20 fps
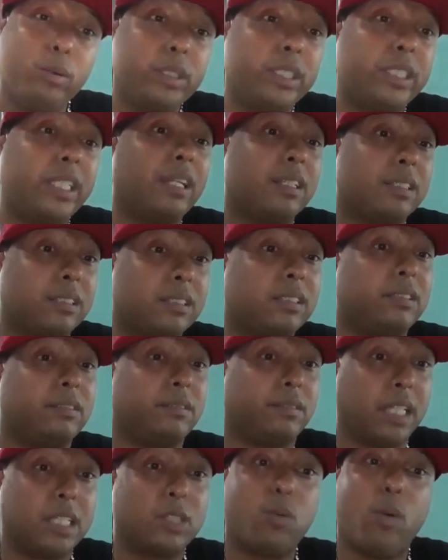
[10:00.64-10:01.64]
with jealousy
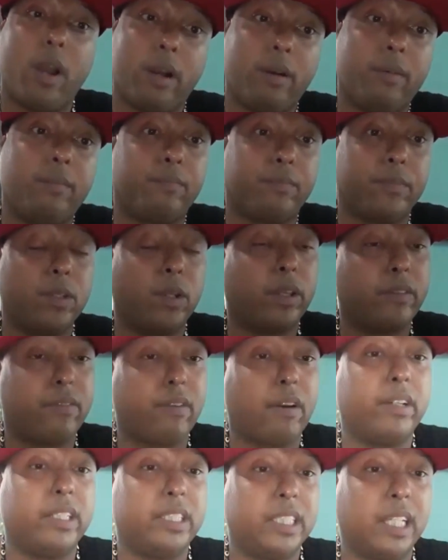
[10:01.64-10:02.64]
as well. You know, they're
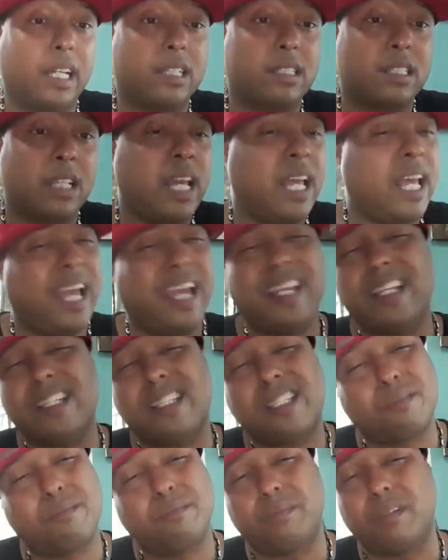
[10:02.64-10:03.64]
very jealous. And
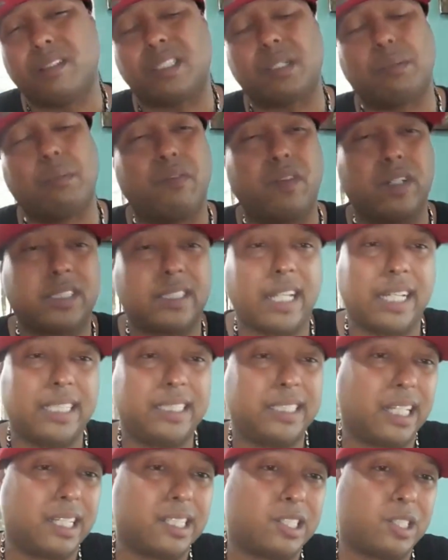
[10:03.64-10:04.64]
there's some of us that are
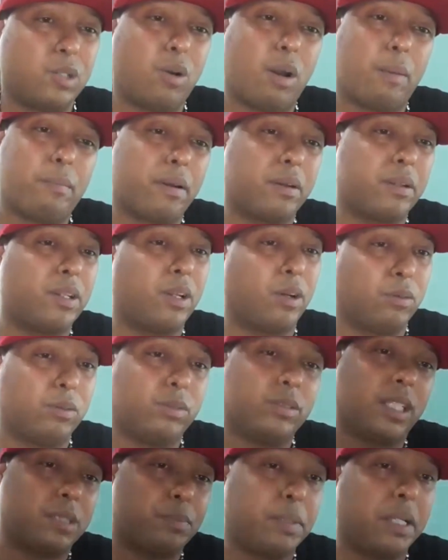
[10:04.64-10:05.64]
jealous too. I'm not, you know,
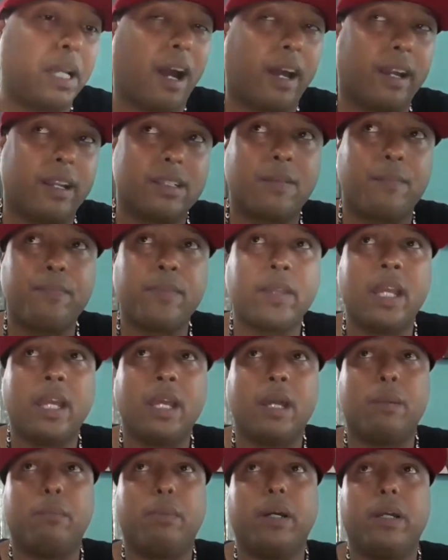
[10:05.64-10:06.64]
let's be honest.
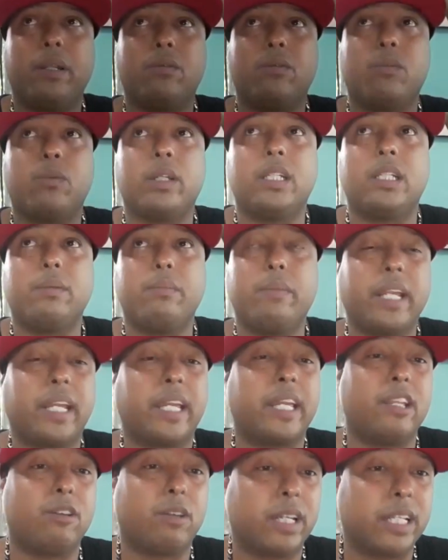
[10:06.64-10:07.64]
But with a
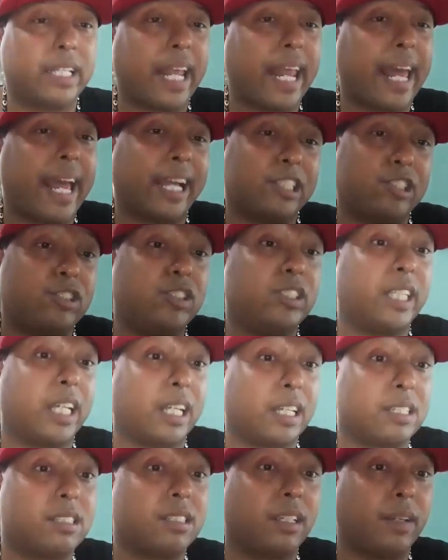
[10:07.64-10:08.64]
Dominican, you'll get that extra
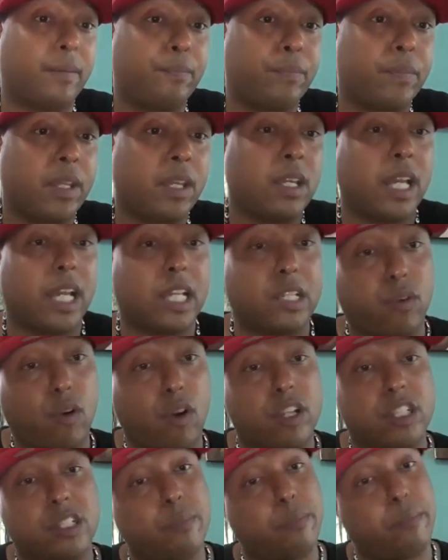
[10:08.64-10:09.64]
jealousy as
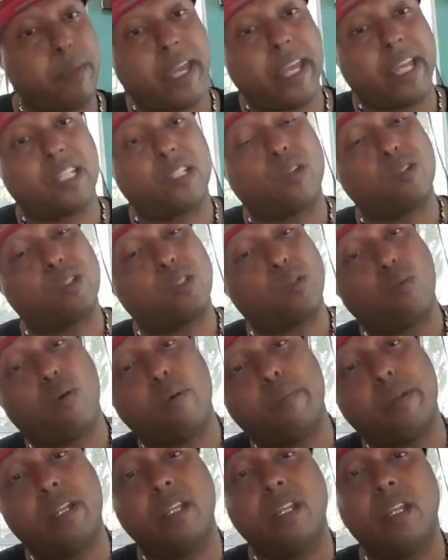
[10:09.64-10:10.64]
far as the man towards the
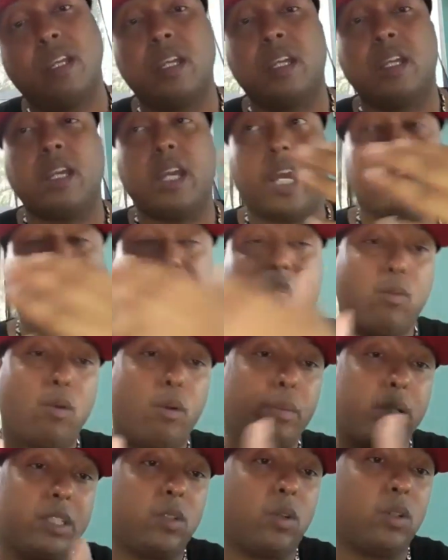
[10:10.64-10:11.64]
woman and the
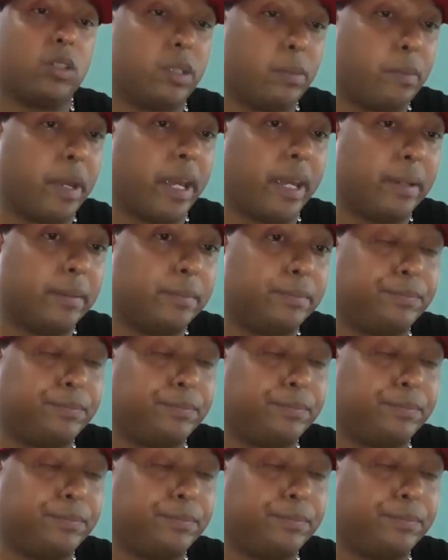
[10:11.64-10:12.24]
woman towards the man.